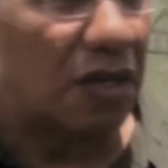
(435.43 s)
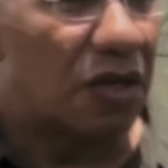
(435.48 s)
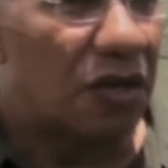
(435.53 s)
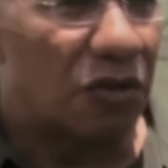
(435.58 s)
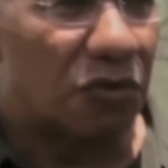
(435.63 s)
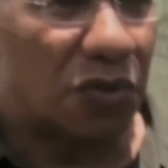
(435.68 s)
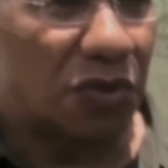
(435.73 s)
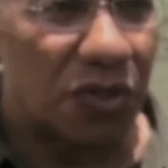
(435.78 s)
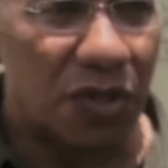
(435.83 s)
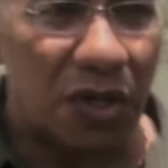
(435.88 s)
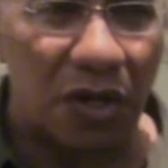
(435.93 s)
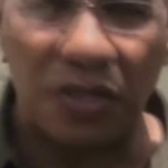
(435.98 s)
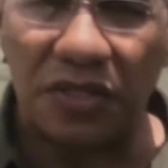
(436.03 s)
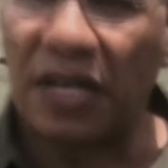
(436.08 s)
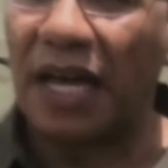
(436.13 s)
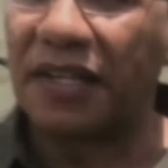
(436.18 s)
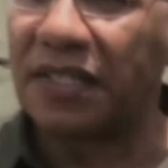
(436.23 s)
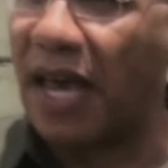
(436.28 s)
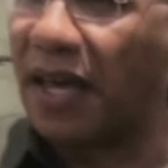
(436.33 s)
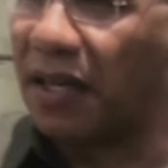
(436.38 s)
results.
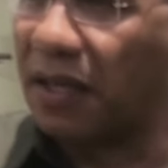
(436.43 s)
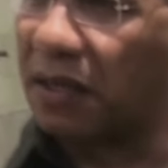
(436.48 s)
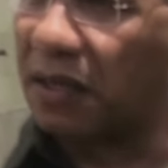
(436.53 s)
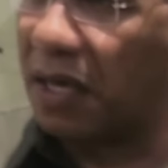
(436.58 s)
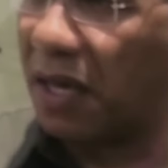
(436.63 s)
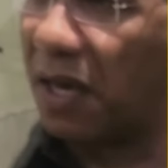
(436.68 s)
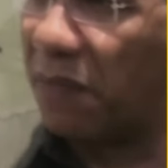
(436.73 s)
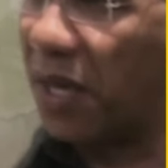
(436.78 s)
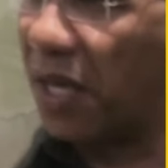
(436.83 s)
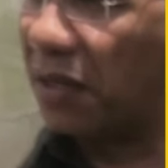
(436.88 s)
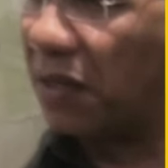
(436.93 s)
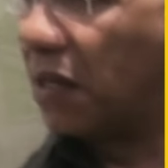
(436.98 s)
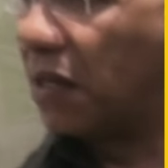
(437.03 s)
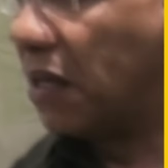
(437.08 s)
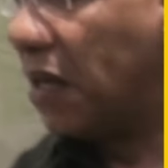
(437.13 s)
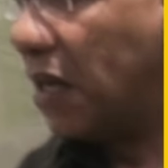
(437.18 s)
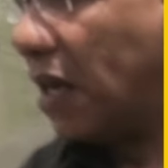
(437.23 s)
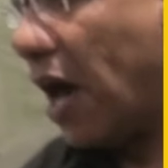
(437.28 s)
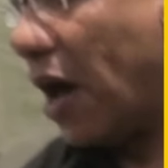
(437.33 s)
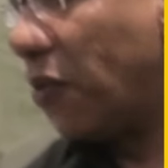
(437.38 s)
As I came in,
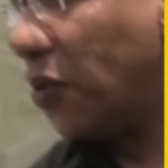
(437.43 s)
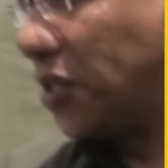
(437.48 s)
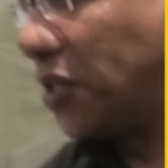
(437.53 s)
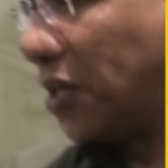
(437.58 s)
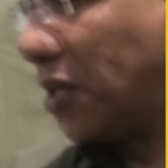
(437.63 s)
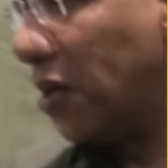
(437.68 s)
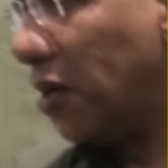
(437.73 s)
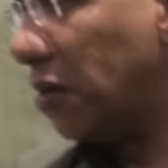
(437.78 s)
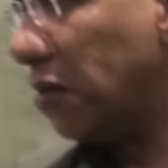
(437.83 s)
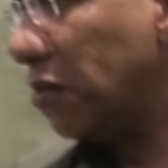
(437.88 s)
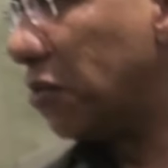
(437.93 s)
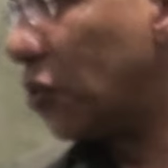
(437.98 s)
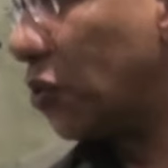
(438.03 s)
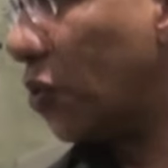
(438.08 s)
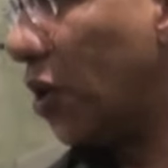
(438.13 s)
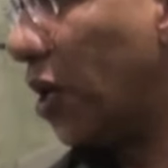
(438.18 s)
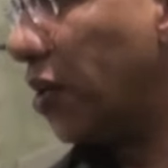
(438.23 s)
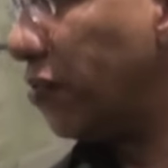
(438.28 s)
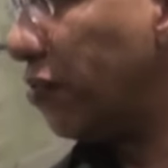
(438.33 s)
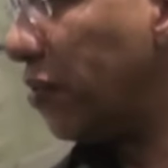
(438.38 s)
I was here two
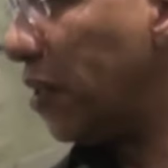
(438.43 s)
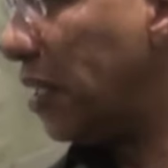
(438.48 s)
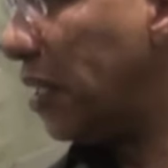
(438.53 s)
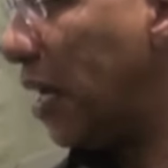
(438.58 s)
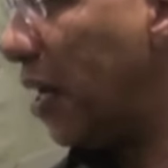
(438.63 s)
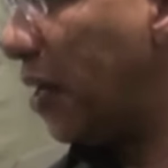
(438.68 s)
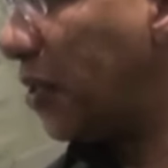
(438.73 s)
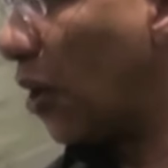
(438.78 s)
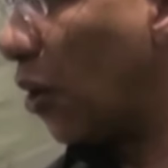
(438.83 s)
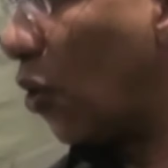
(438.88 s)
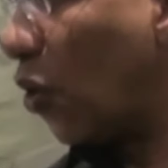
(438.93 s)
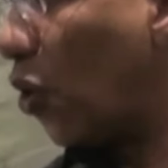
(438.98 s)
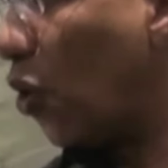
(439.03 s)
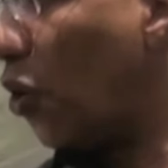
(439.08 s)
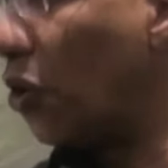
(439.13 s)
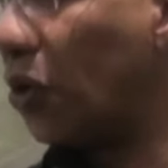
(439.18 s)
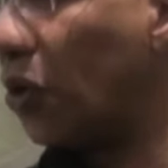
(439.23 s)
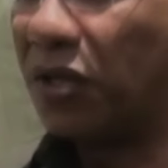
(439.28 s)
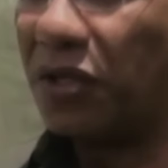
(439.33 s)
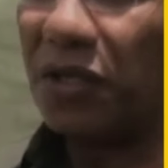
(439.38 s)
or three days
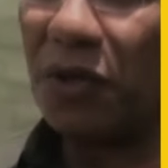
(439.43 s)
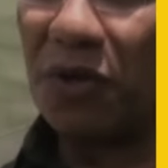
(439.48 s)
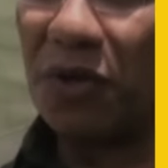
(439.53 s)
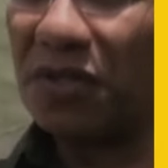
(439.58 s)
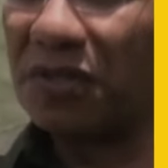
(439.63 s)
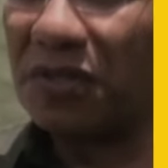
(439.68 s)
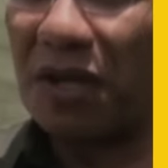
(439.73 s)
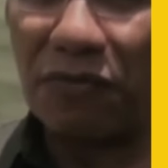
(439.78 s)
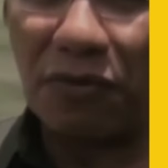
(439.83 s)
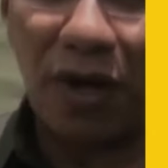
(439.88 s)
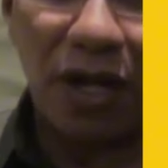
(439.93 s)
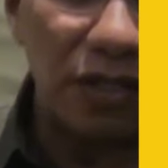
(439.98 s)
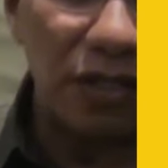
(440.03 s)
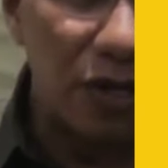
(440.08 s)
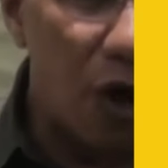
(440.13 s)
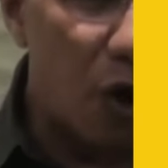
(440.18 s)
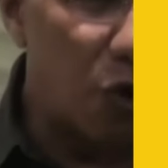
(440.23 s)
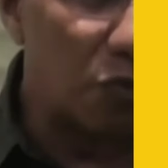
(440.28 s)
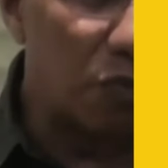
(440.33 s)
ago. There were several down